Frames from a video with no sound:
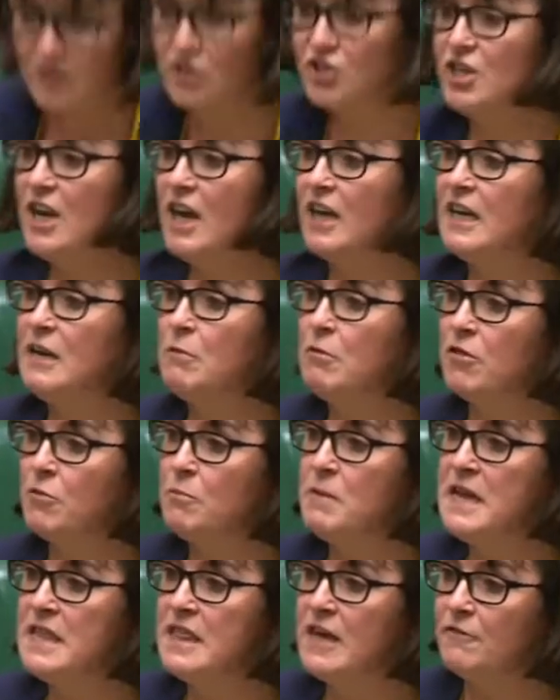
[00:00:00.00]
she agree
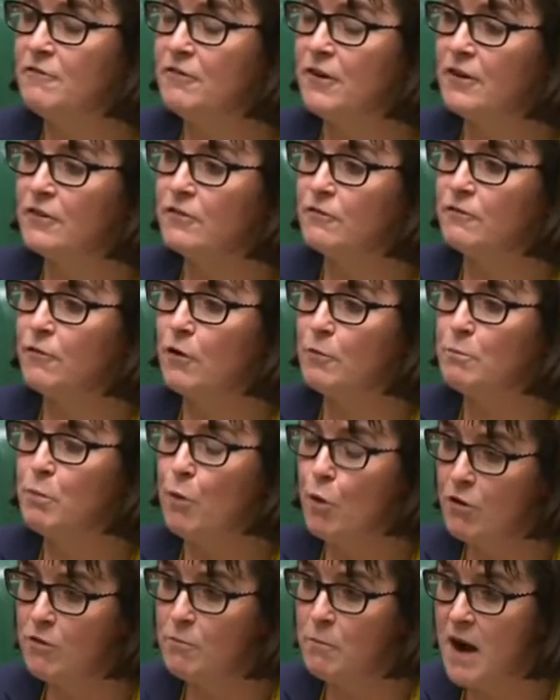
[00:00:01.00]
with me that for
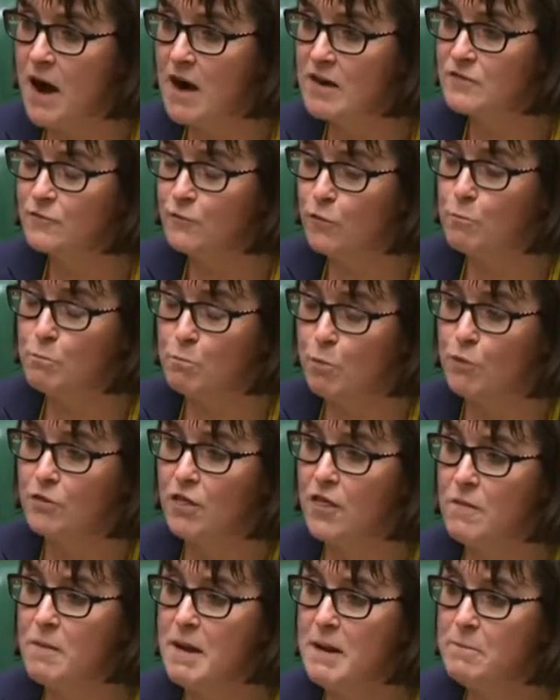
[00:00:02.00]
both
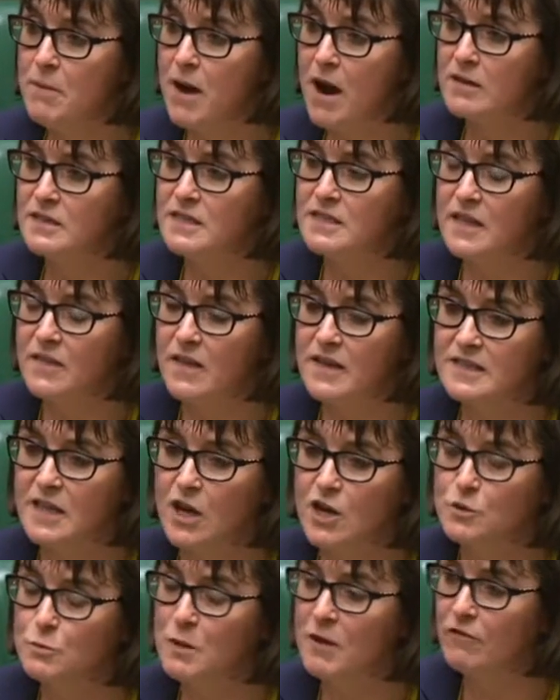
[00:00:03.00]
of the main parties in this
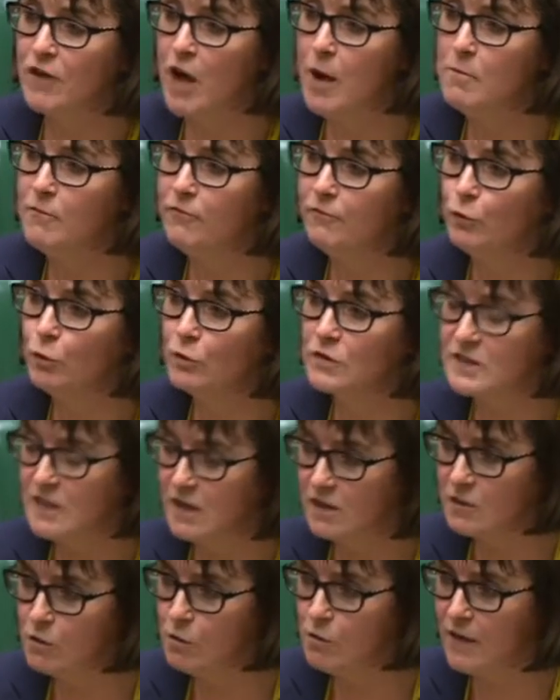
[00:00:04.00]
House, we have come full
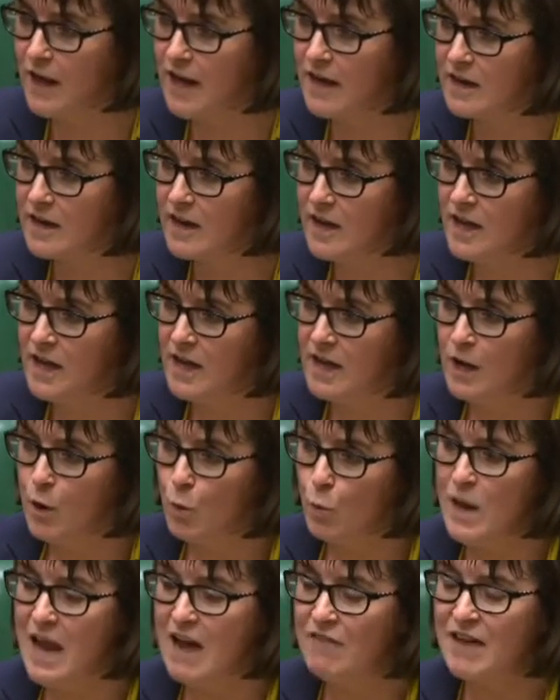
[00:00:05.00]
circle then?
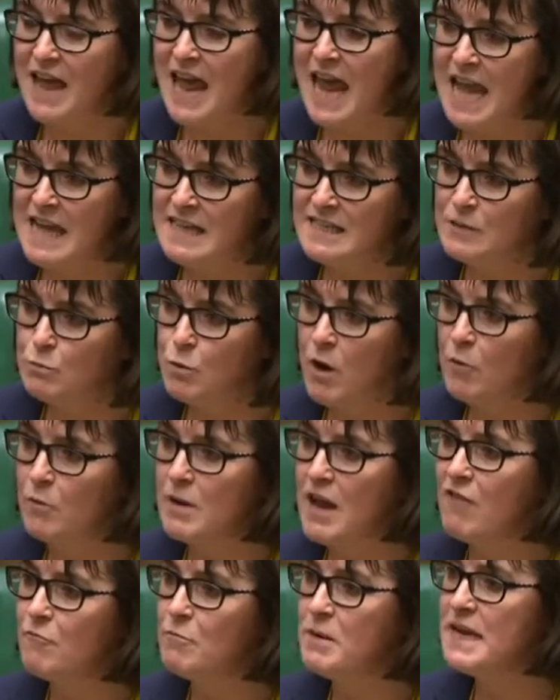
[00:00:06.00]
We have ended where
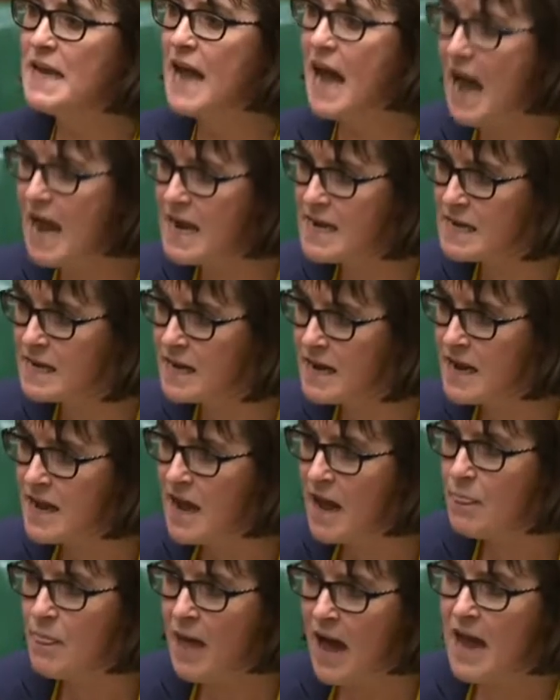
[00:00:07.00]
we have begun,
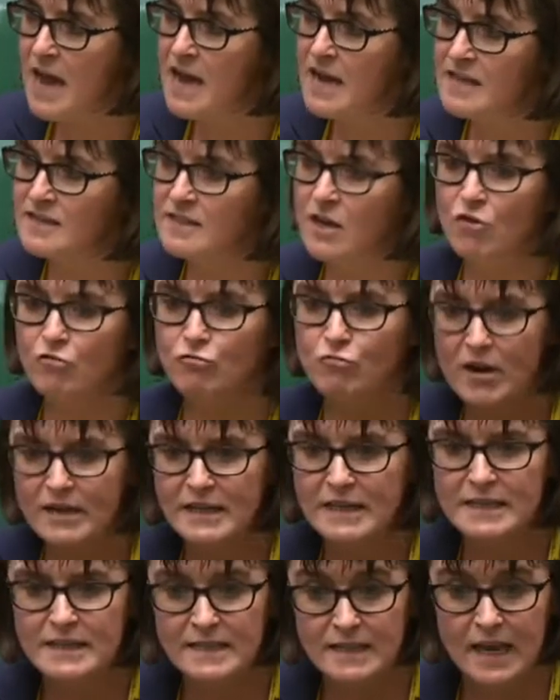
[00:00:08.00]
and that is
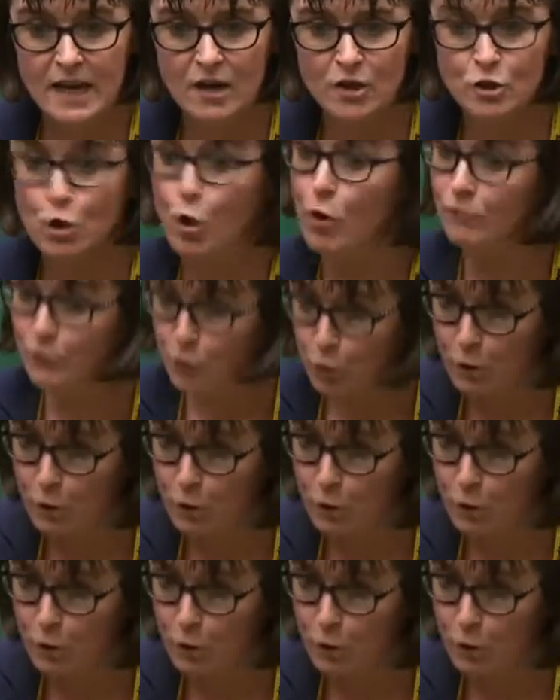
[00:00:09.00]
running scared of